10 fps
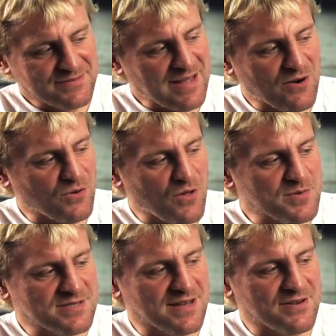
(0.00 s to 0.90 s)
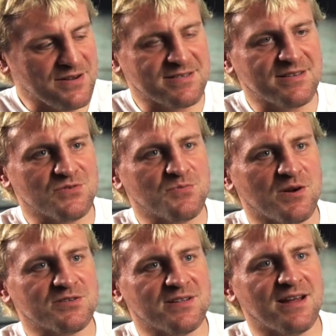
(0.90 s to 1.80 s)
At Oklahoma State, you didn't see too
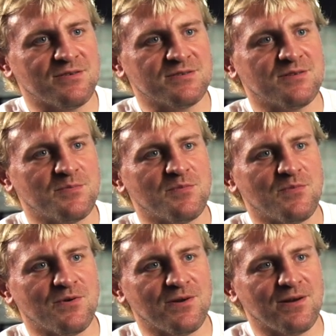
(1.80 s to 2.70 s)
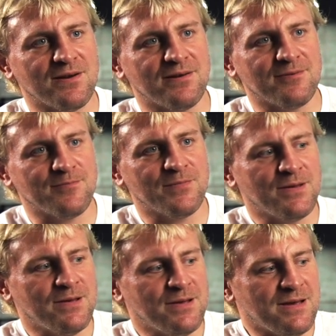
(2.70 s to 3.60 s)
much of that. It was a little bit more, uh,
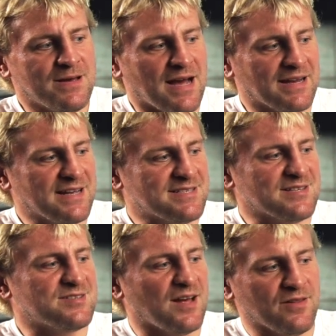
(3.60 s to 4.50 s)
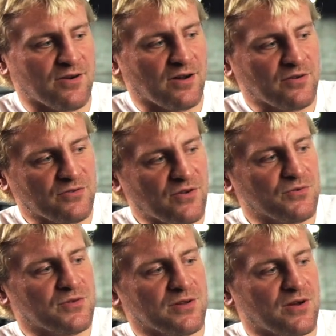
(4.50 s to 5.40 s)
I guess, the southern undertow
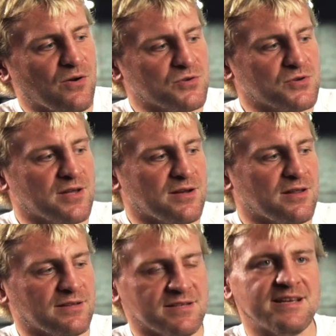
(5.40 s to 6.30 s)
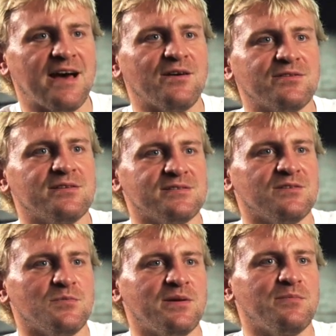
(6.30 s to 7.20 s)
to the culture there. Like the South is a
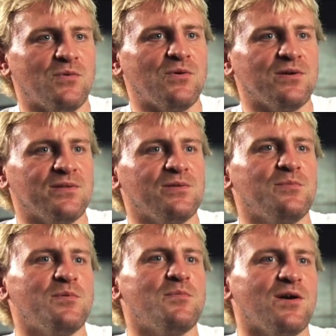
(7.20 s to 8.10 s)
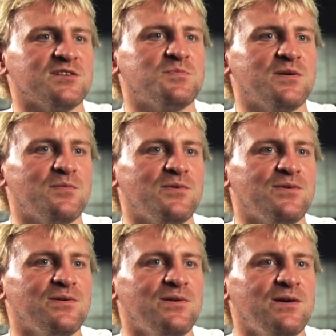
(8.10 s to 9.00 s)
little bit more, a little bit more hospitable,
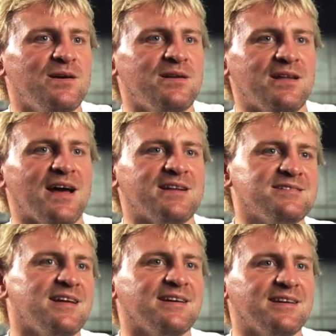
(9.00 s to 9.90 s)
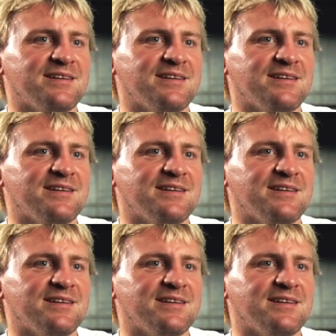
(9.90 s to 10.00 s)
not as like